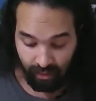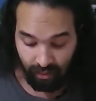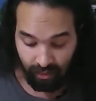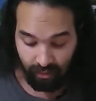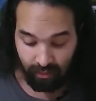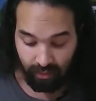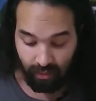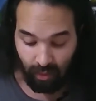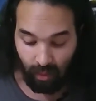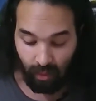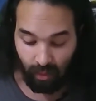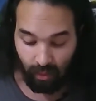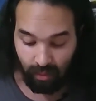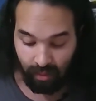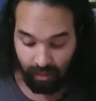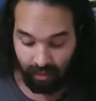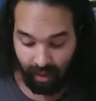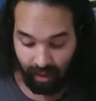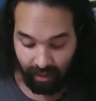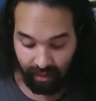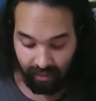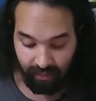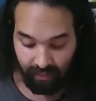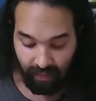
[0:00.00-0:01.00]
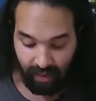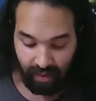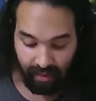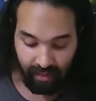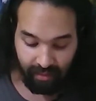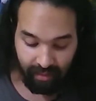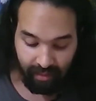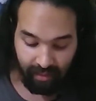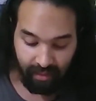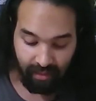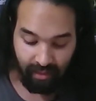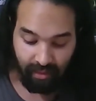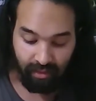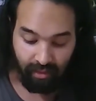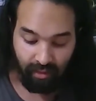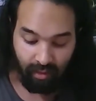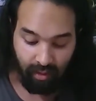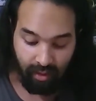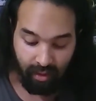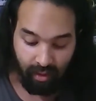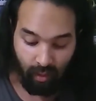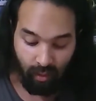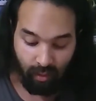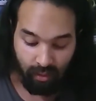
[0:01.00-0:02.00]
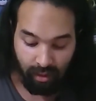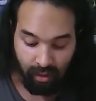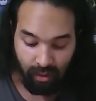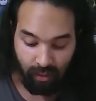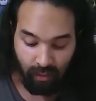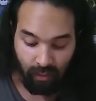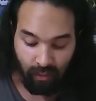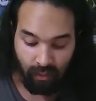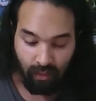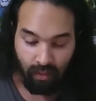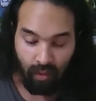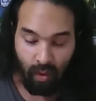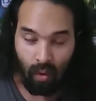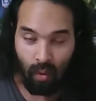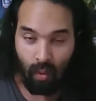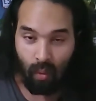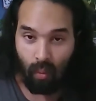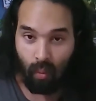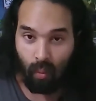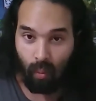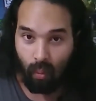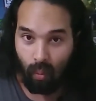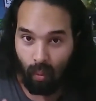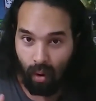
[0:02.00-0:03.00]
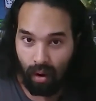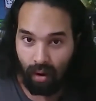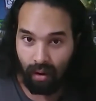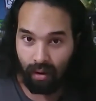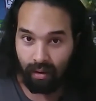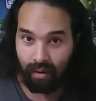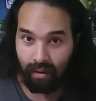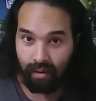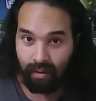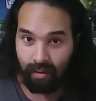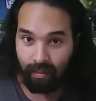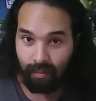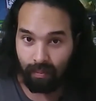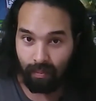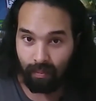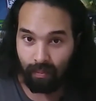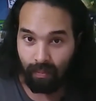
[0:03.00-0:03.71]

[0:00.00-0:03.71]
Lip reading: So the next phase is you can only use 1,